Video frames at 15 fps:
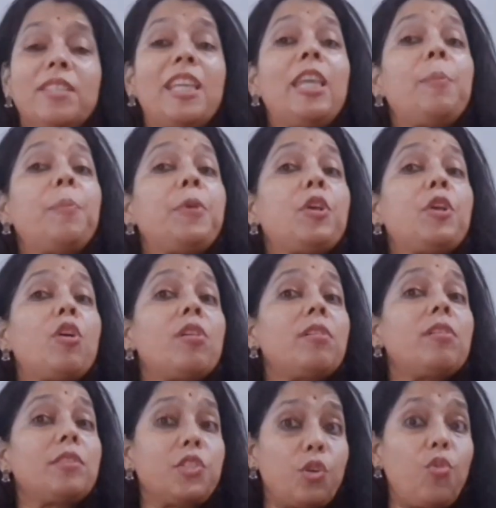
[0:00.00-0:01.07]
keep
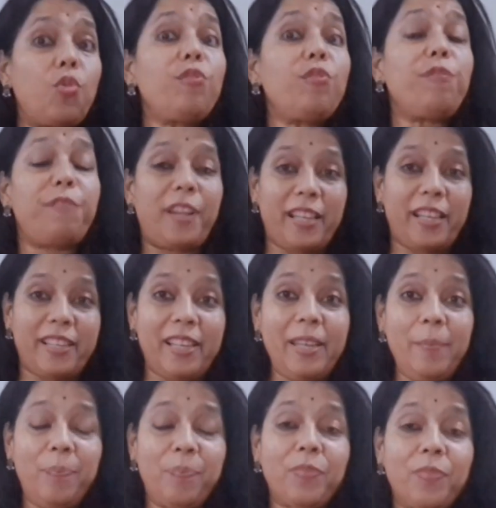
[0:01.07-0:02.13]
your tone
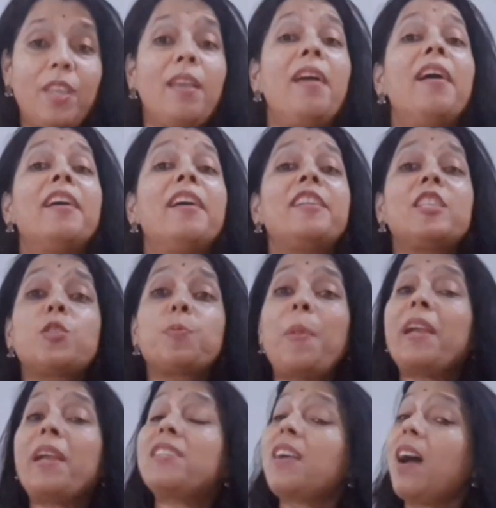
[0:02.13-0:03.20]
friendly,
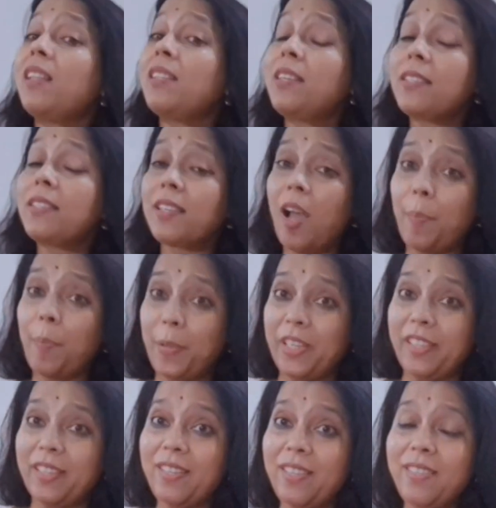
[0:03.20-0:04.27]
respect others'
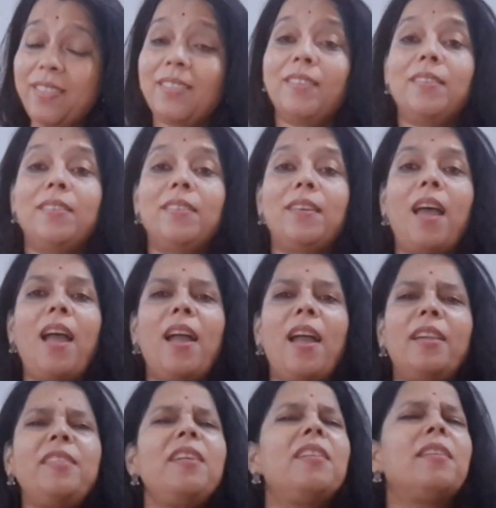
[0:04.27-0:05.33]
opinions
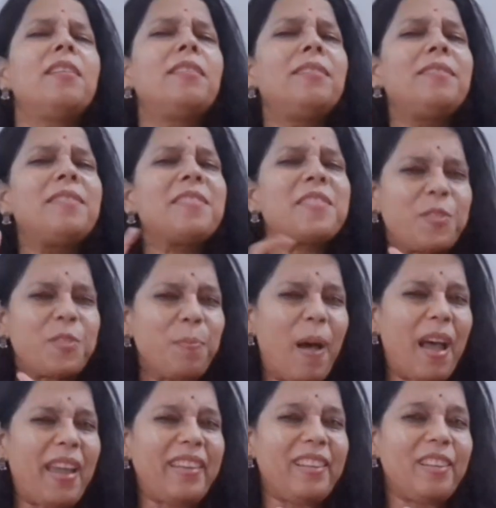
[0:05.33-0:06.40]
and
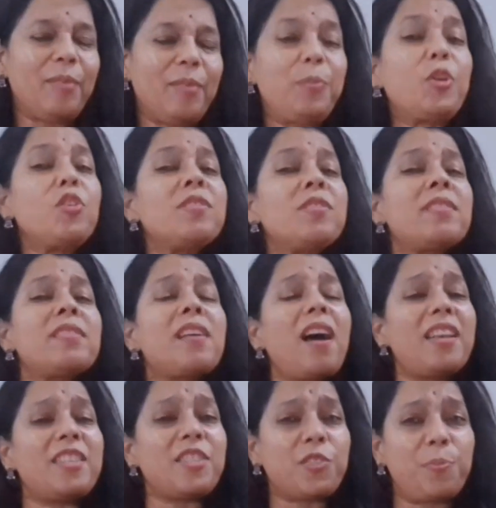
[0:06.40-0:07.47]
smile, because
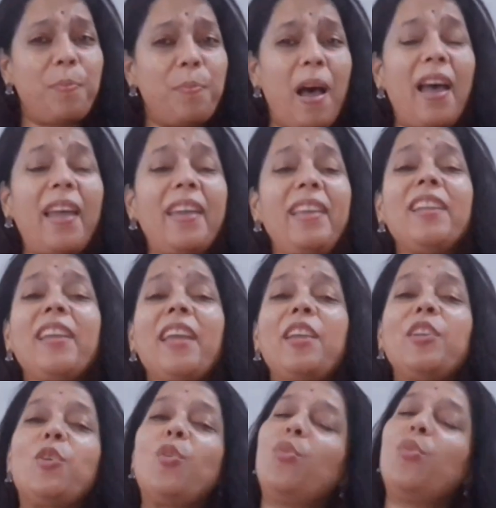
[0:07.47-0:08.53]
a smile can
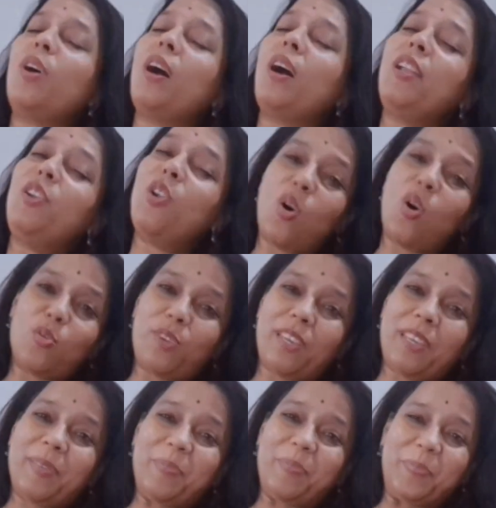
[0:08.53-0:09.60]
go a long way.
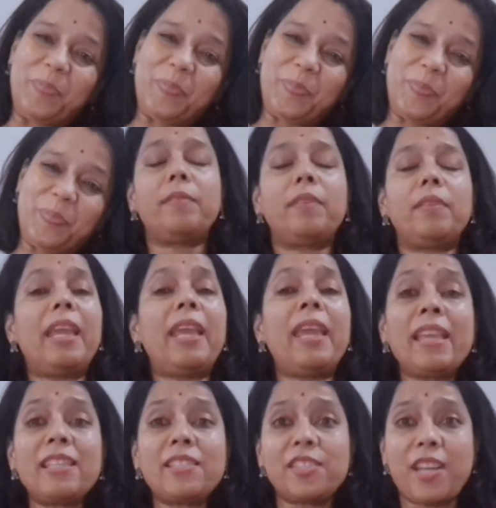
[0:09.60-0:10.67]

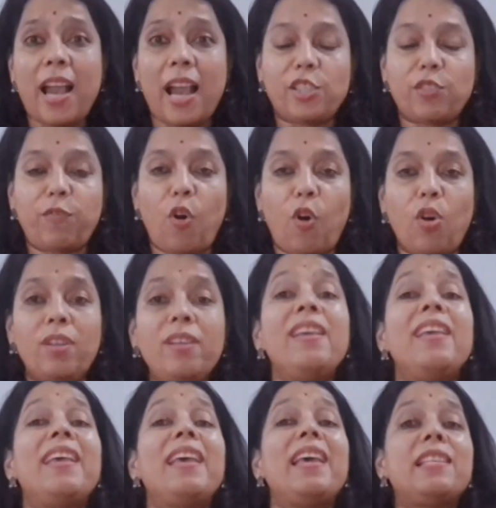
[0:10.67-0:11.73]
A stands for
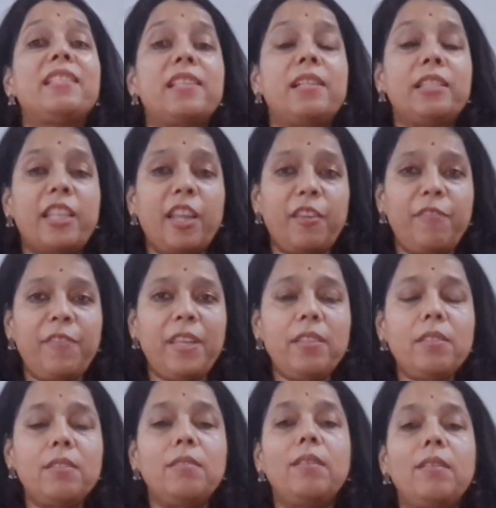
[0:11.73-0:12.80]

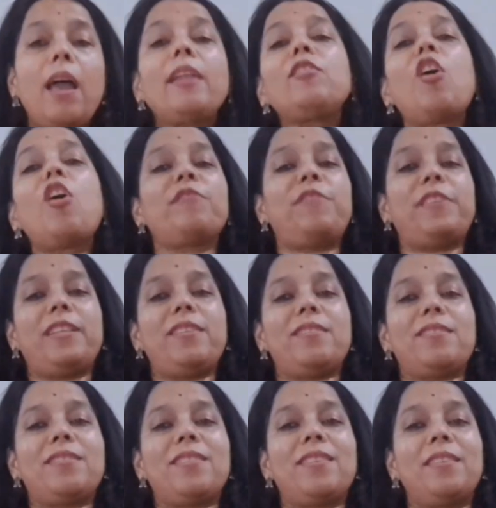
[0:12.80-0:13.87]
assertiveness and
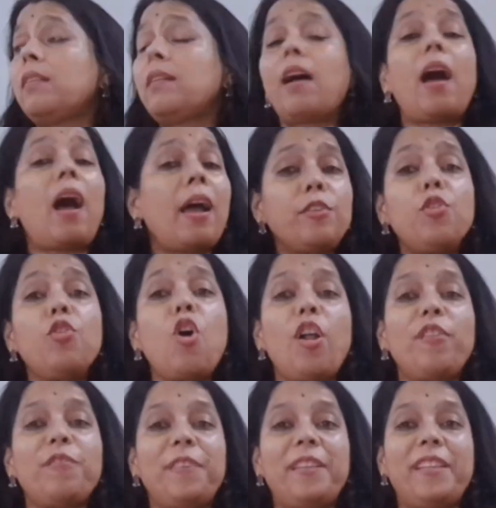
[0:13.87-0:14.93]
confidence. Are you
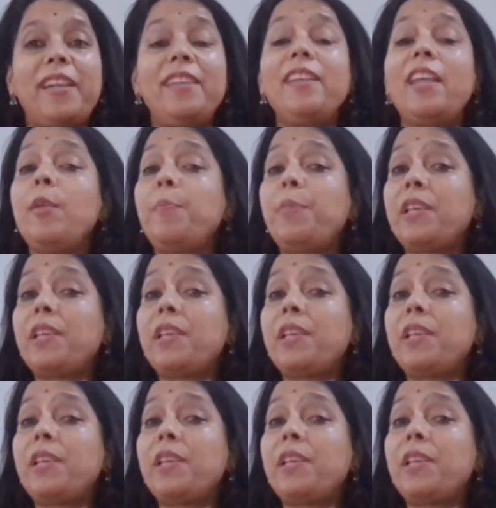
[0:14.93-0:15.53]
confident in